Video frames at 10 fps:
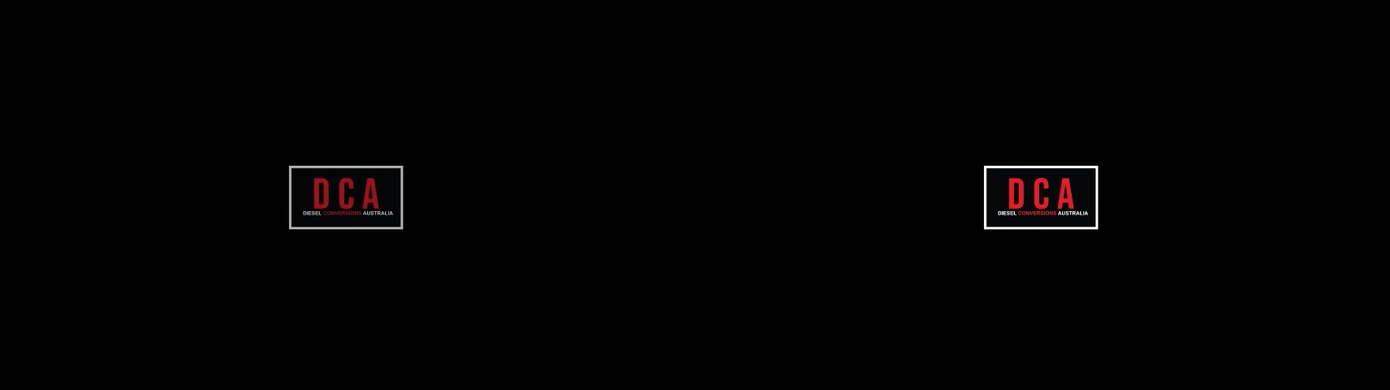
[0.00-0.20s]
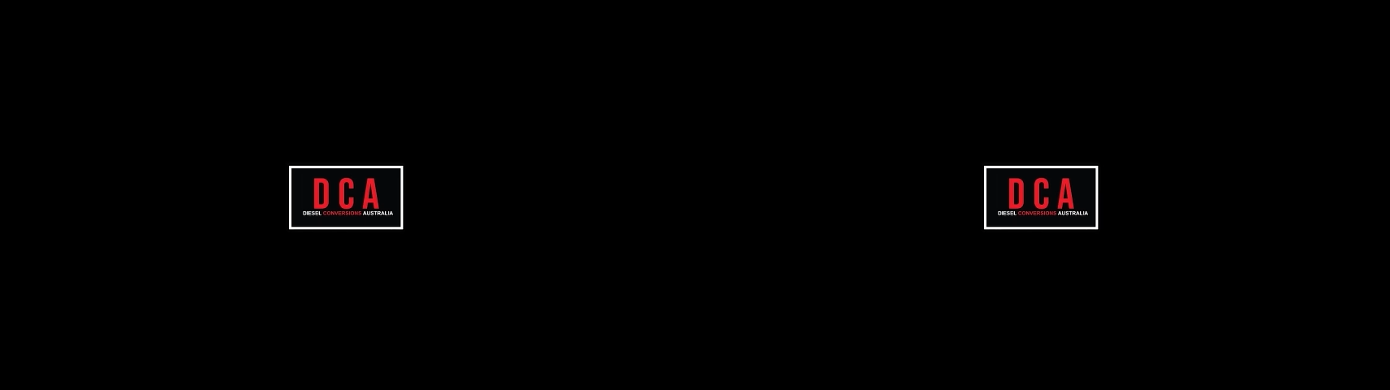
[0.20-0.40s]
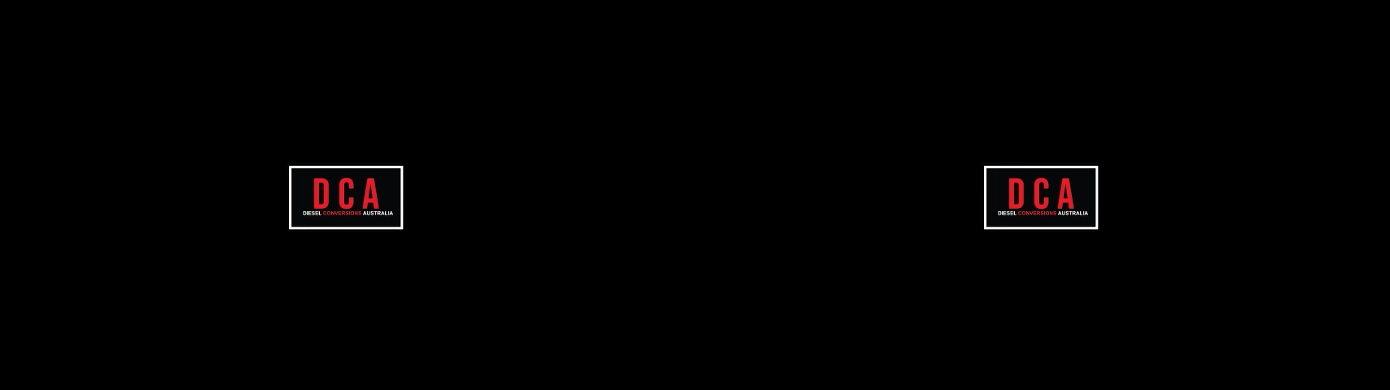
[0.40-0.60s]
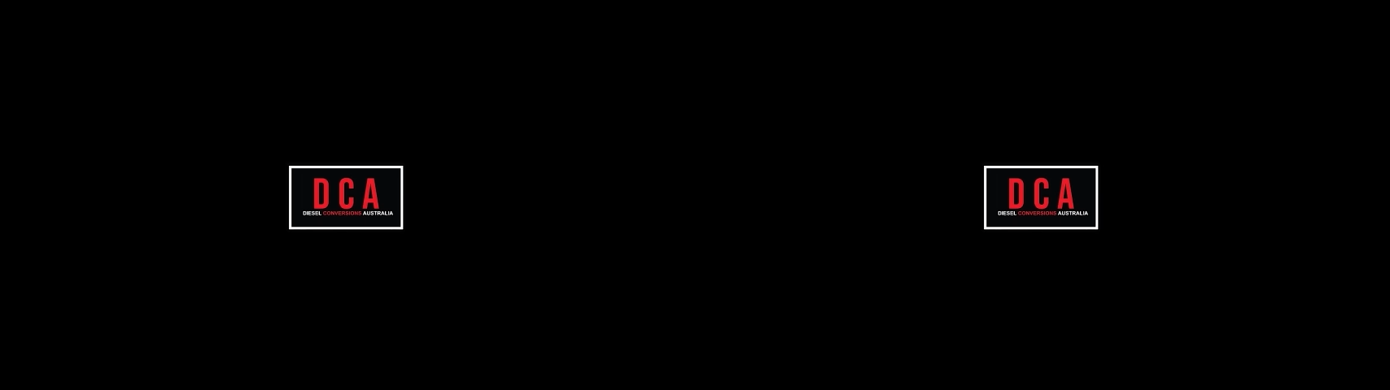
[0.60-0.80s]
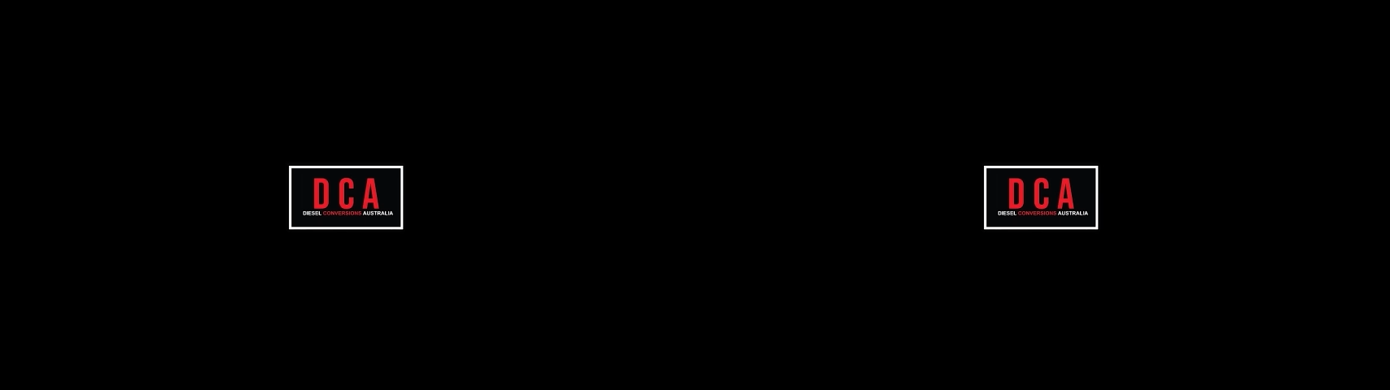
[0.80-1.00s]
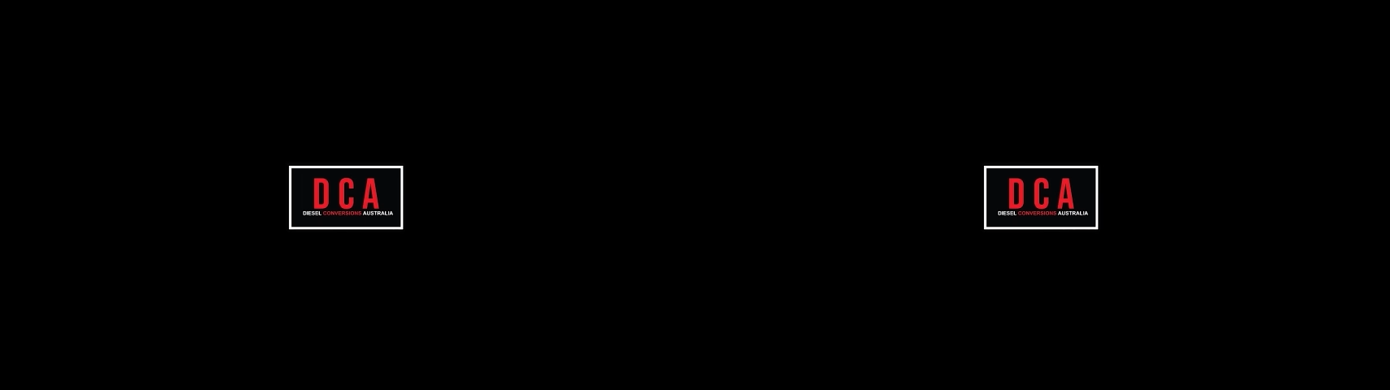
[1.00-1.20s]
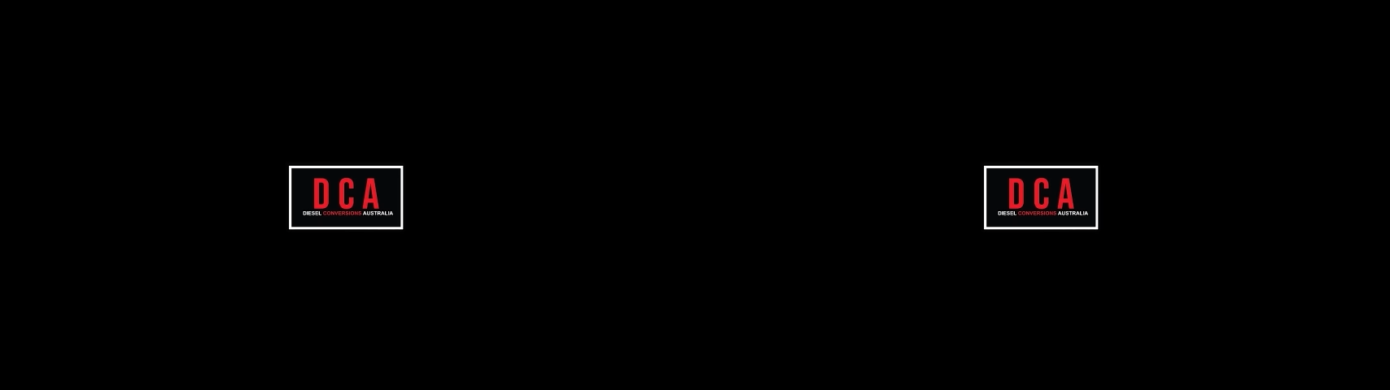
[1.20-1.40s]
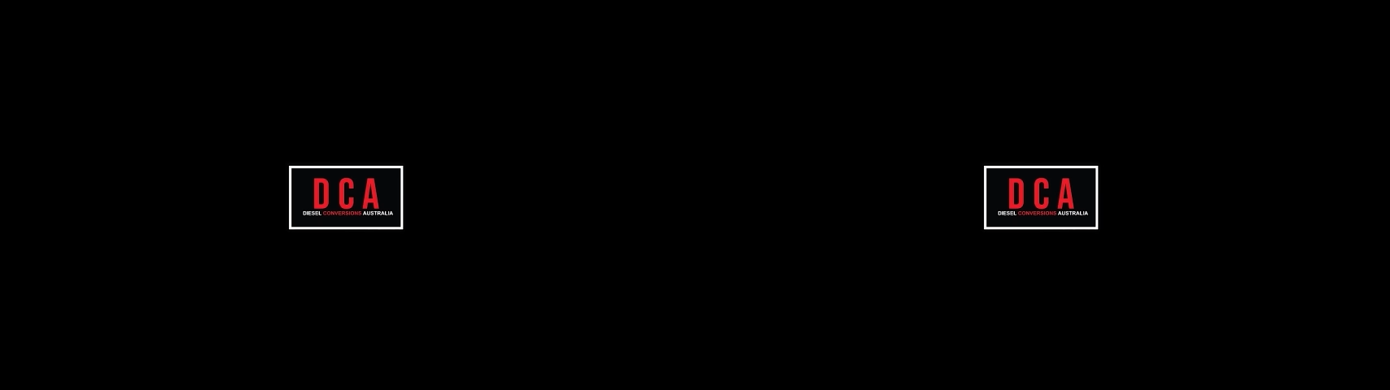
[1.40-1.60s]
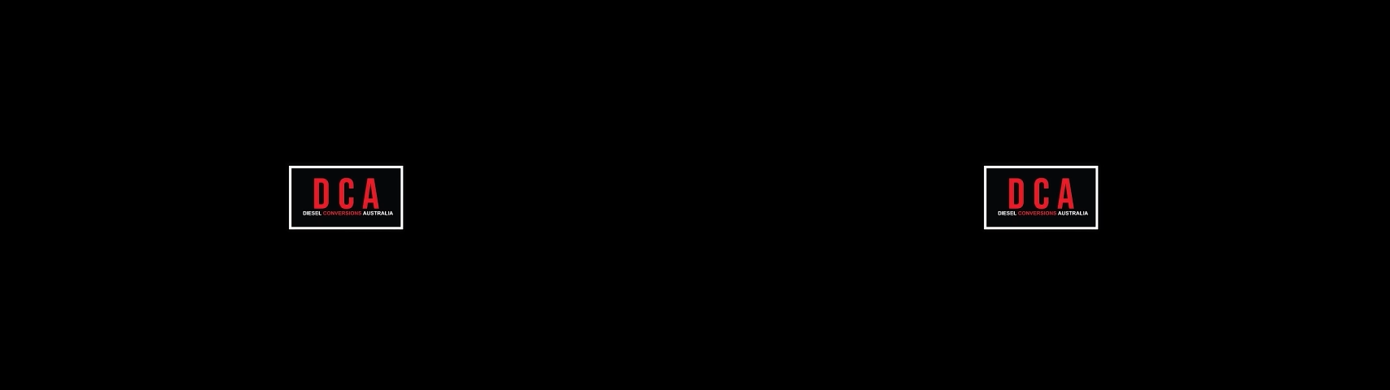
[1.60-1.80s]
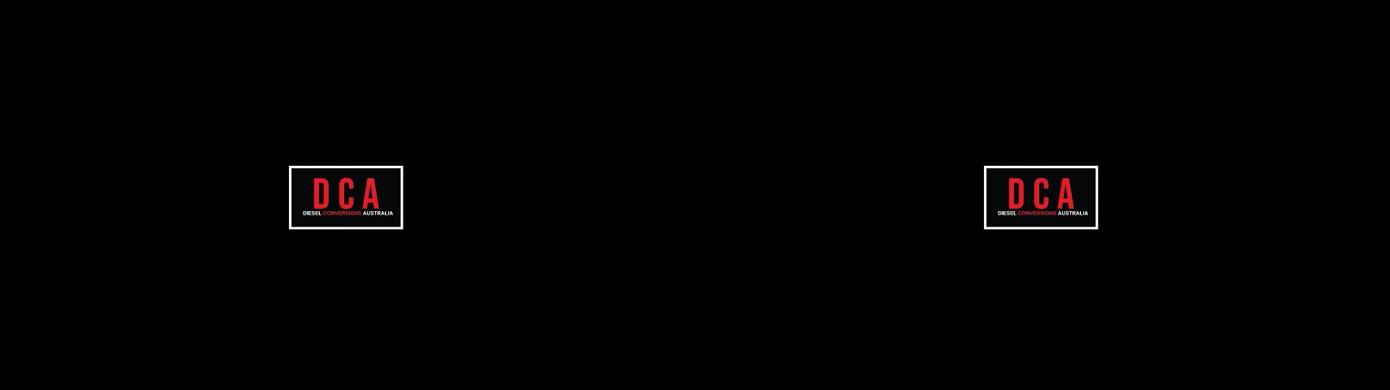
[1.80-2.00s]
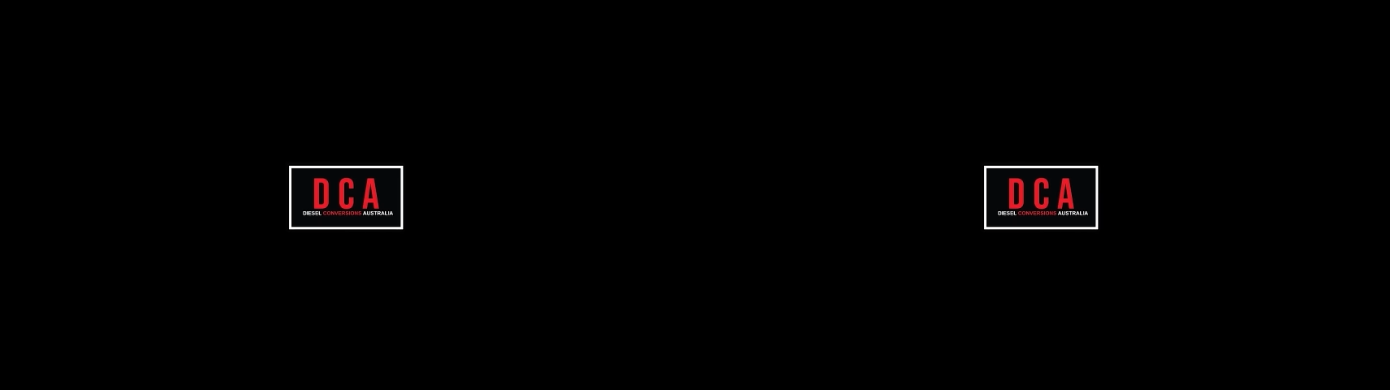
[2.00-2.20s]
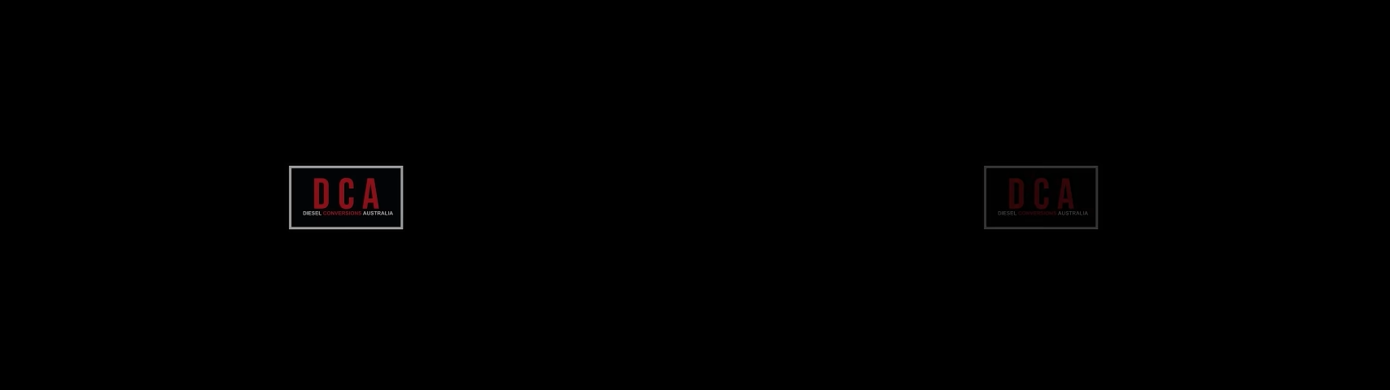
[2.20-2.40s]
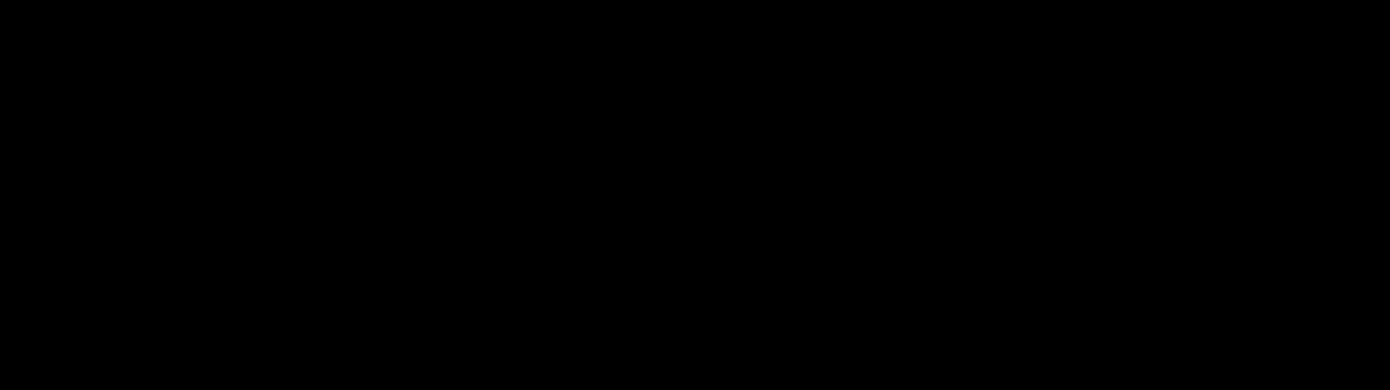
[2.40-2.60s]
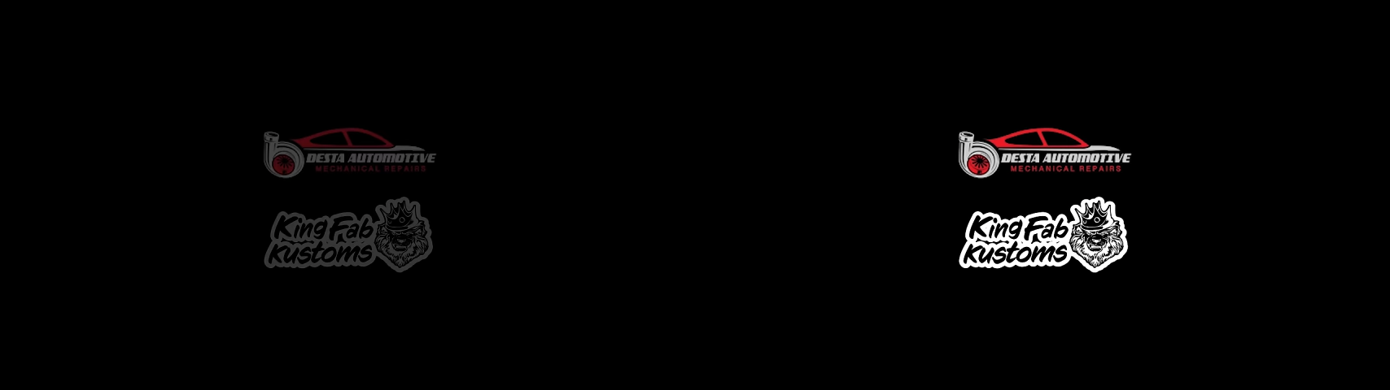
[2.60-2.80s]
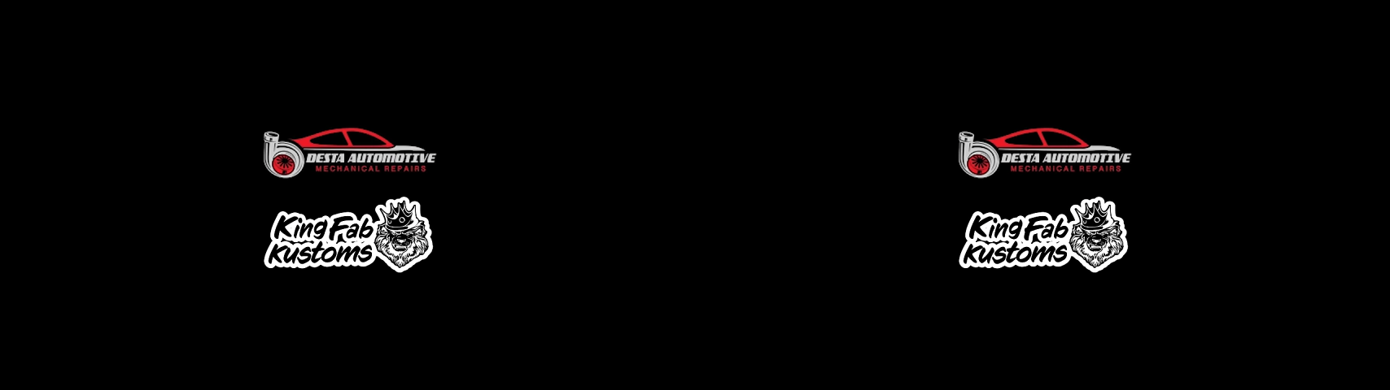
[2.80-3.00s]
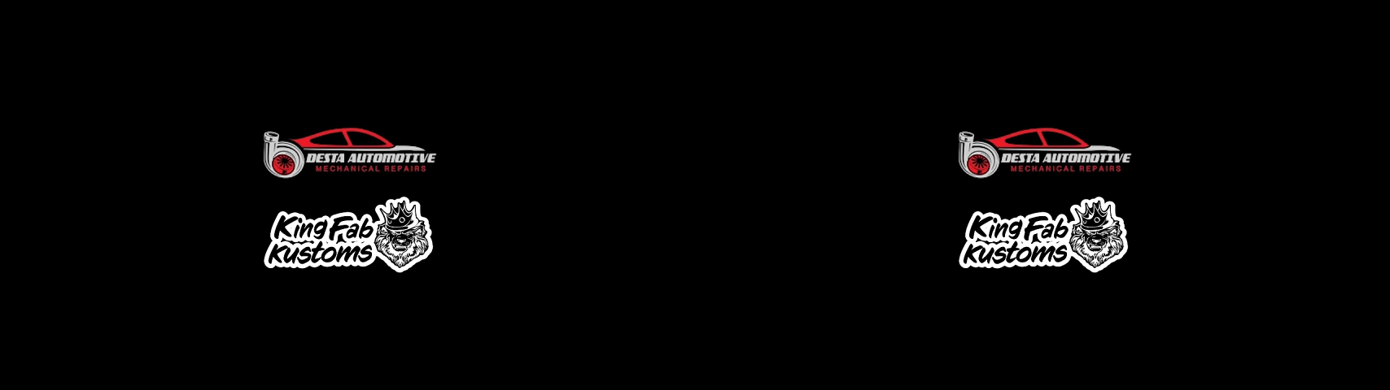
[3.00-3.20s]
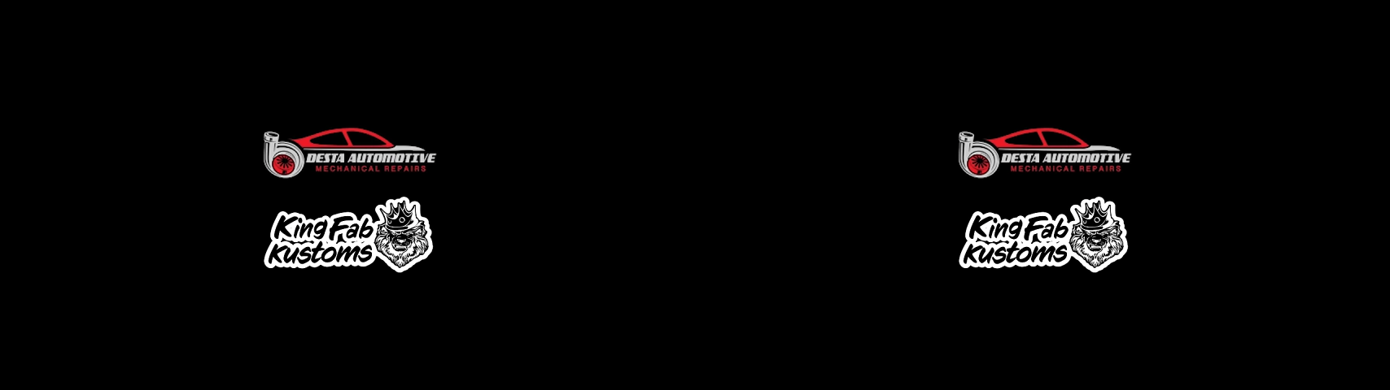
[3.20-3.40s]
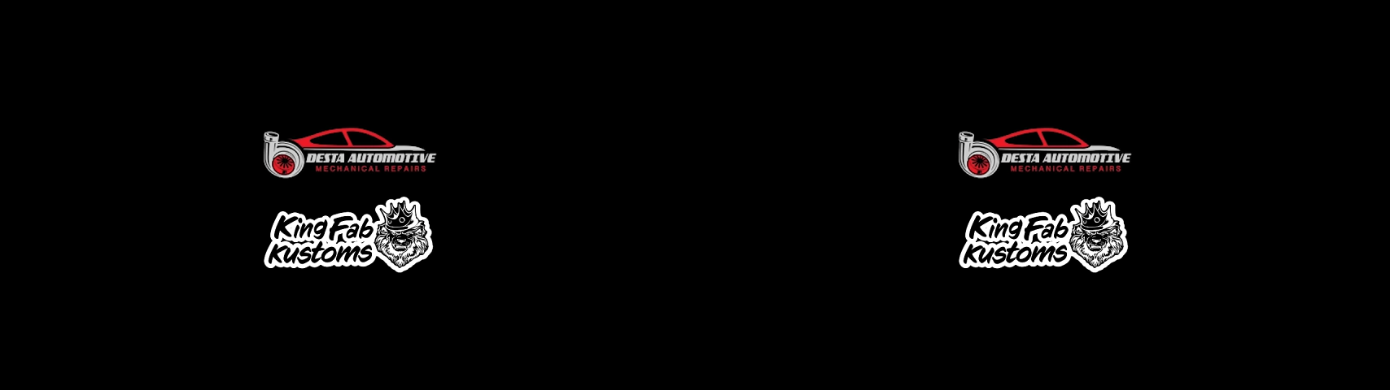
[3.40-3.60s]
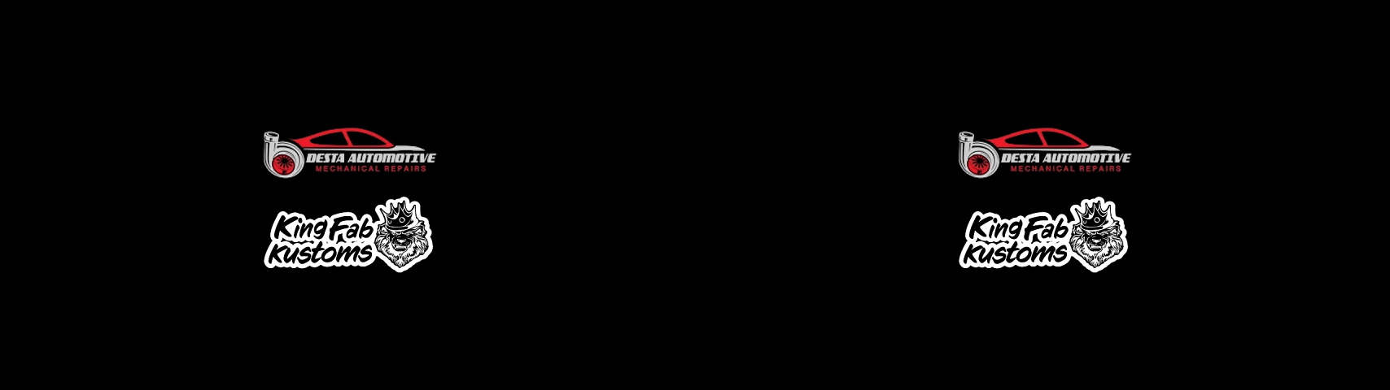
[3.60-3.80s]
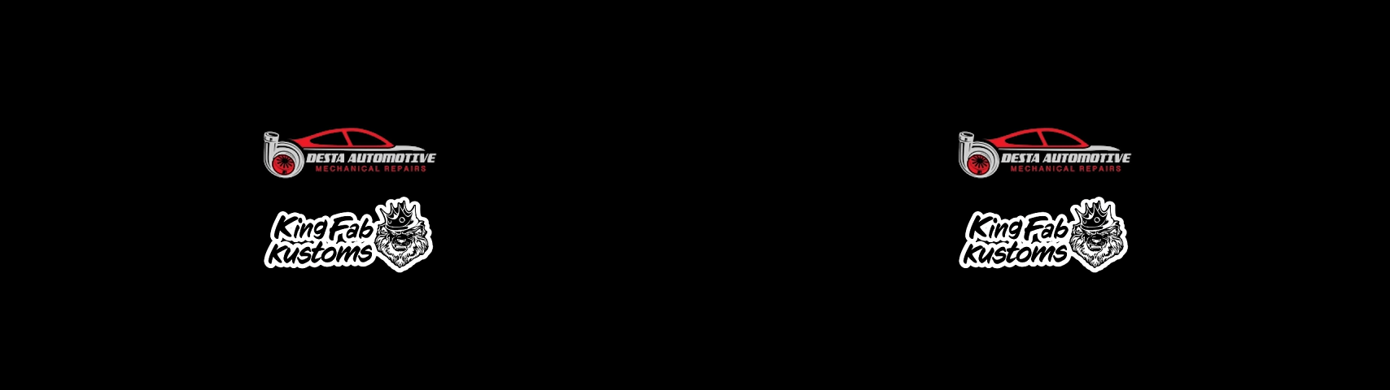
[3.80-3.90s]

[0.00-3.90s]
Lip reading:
No face is visible, so there are no lips to read.